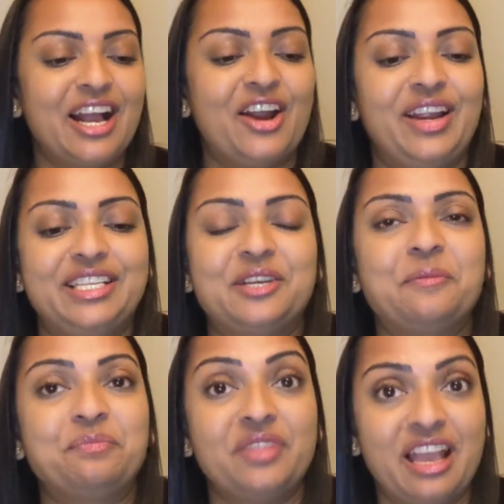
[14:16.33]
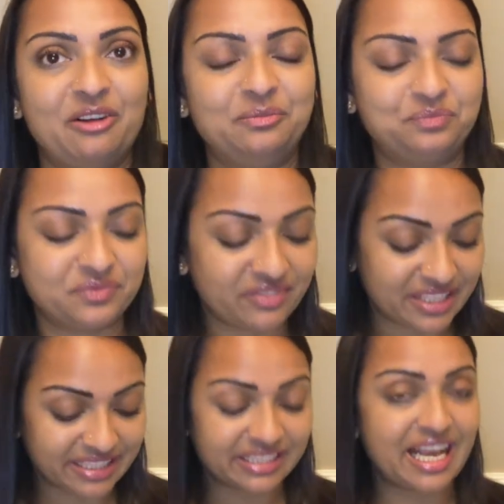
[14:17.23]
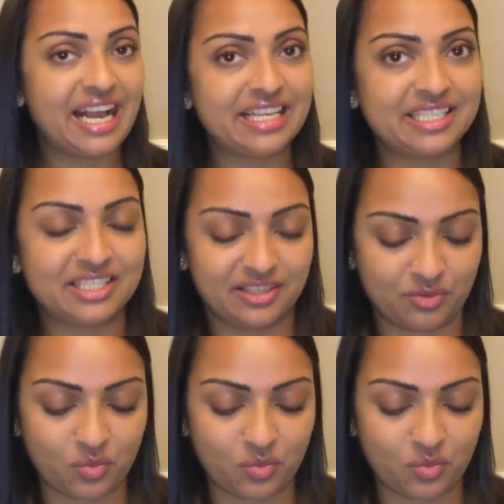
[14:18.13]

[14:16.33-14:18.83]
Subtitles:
All right, now the last